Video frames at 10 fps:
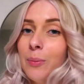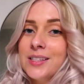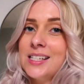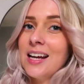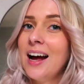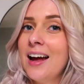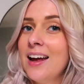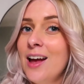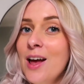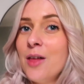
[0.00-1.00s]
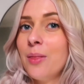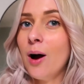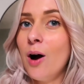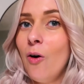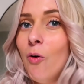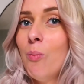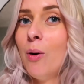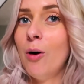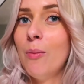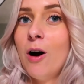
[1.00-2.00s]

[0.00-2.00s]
But today, the whole bottom